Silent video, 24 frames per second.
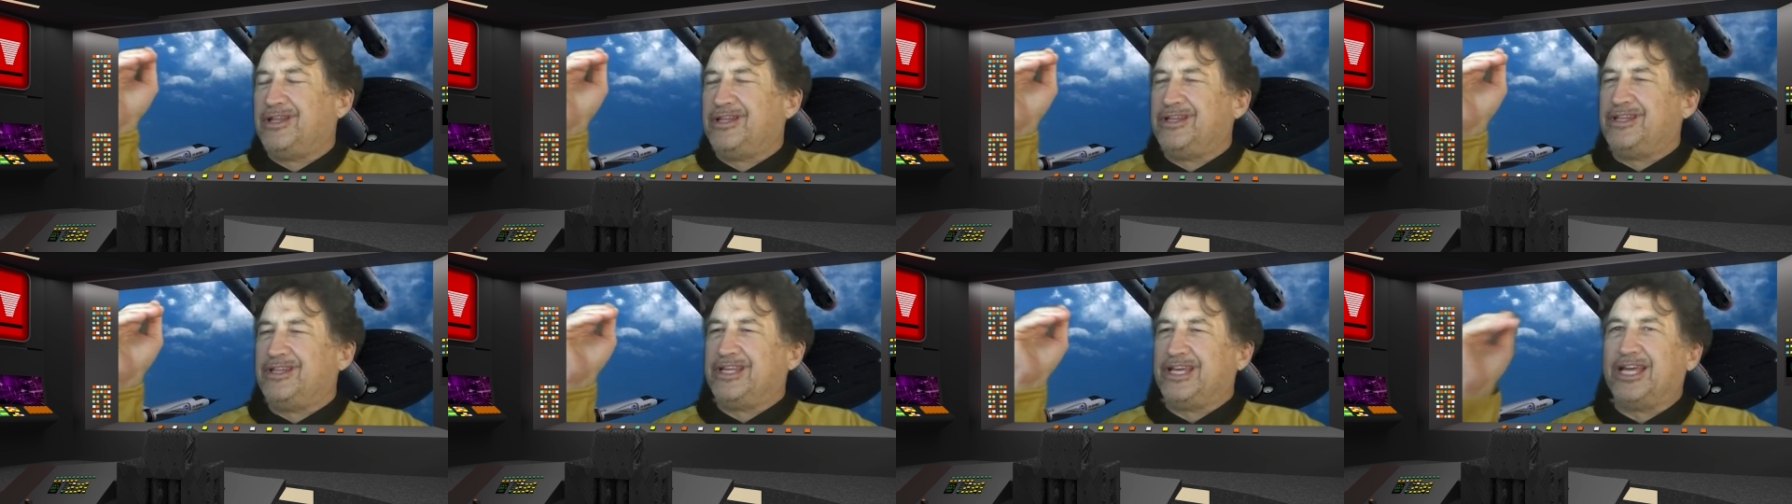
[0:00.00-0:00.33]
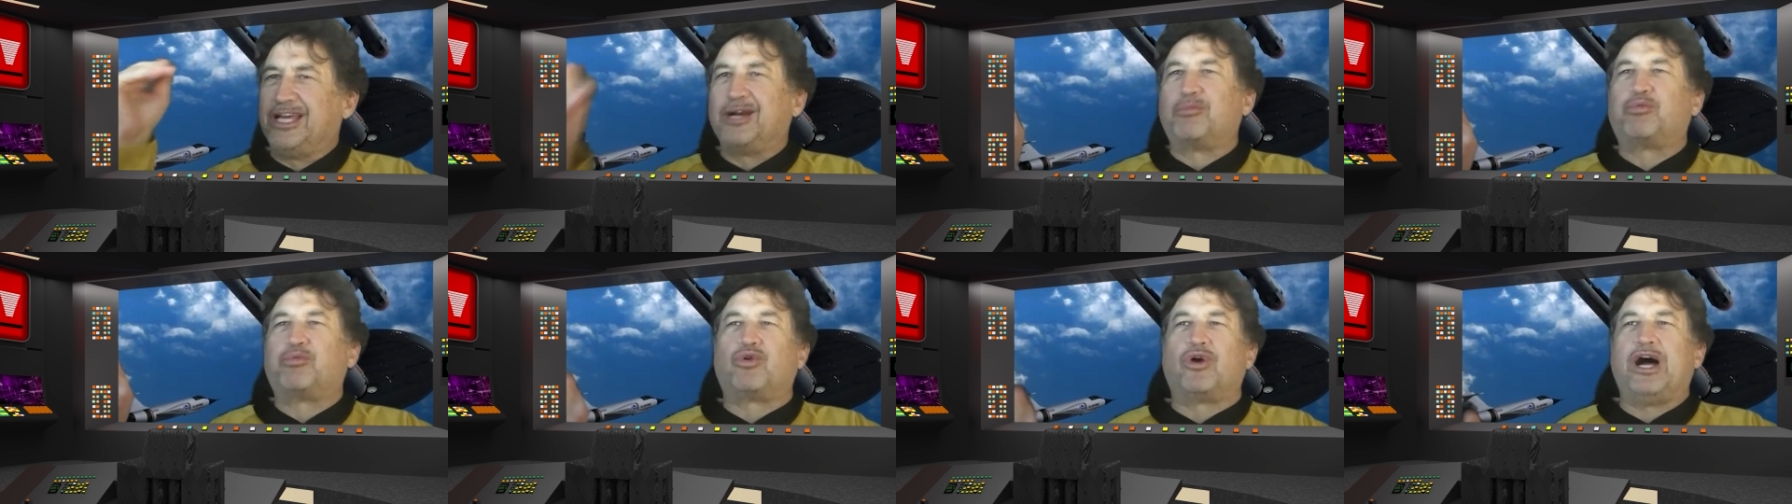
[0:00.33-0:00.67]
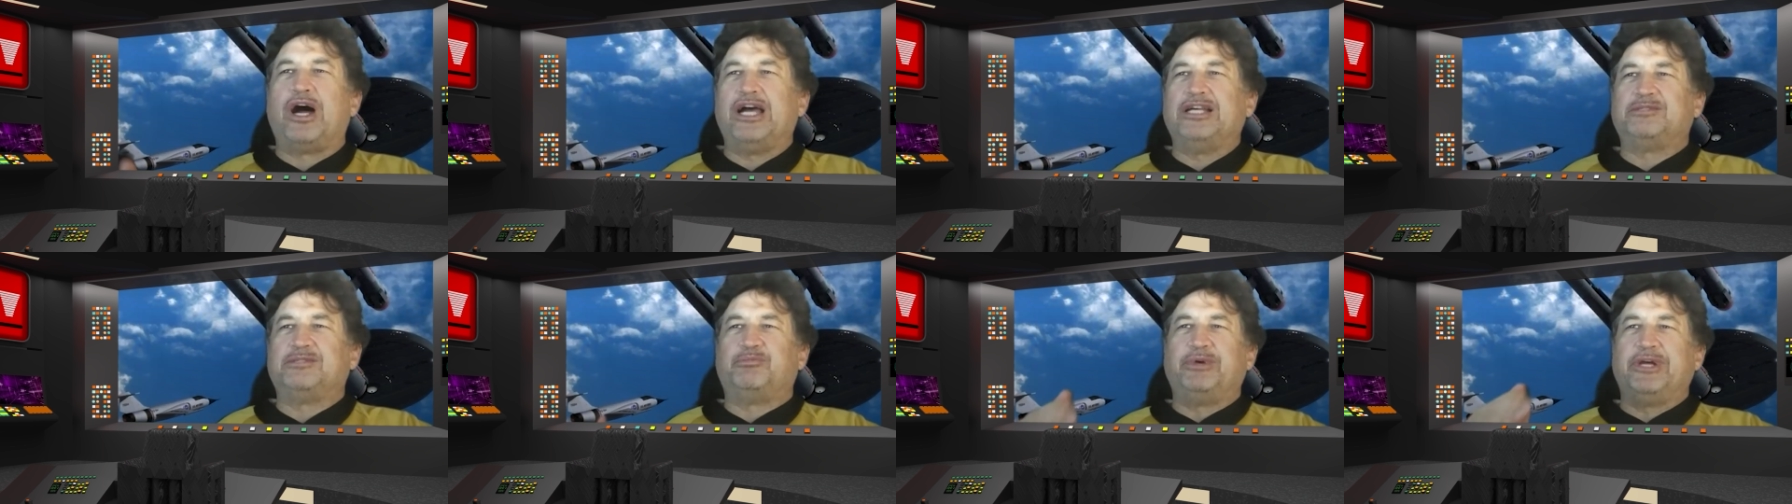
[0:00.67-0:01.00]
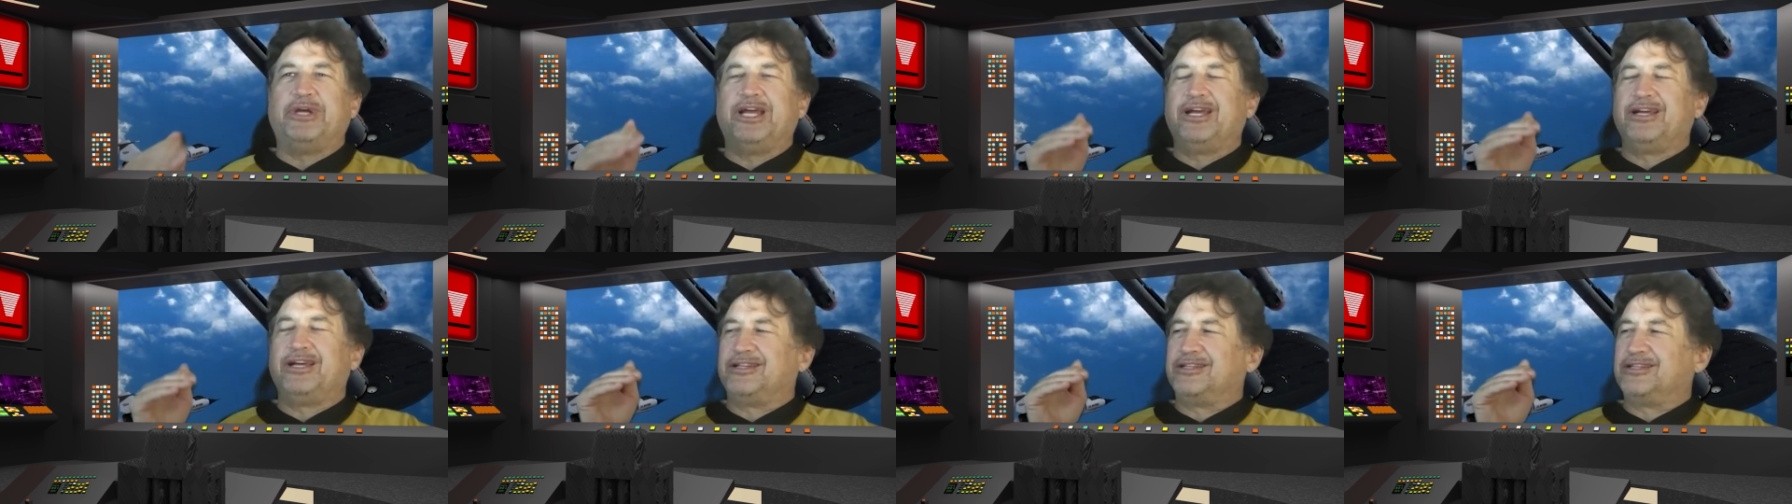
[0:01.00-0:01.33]
The Enterprise,
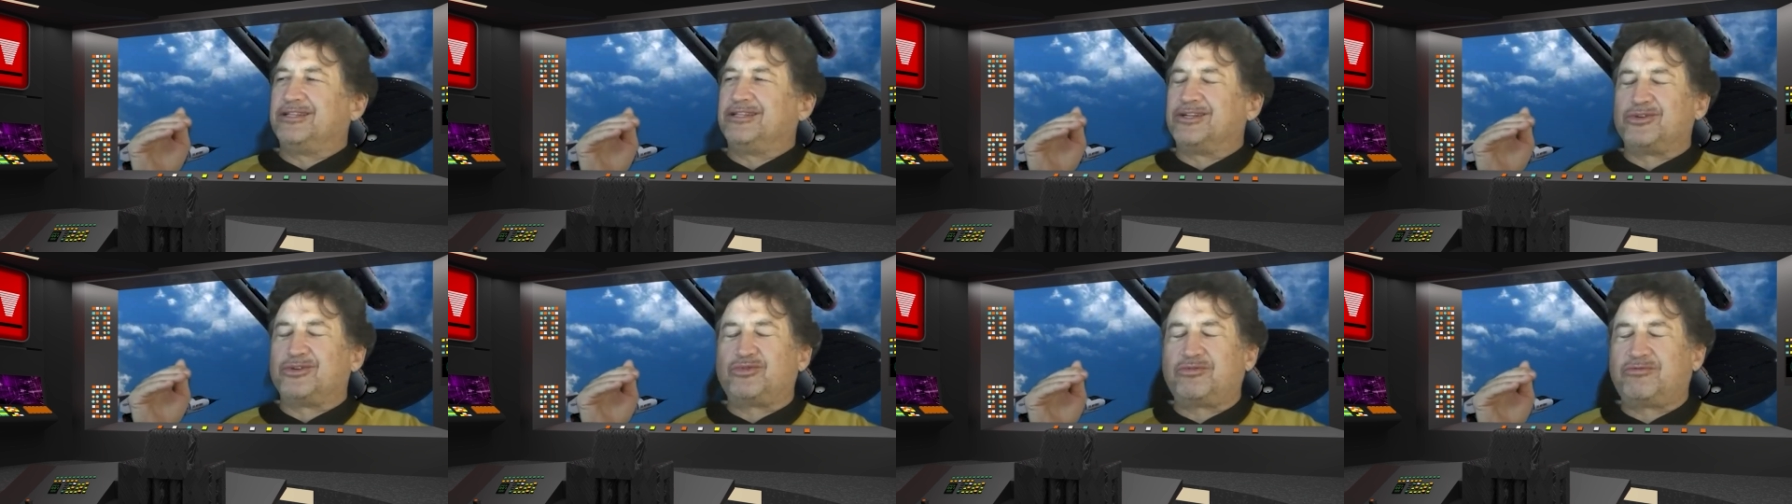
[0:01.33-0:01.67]
being the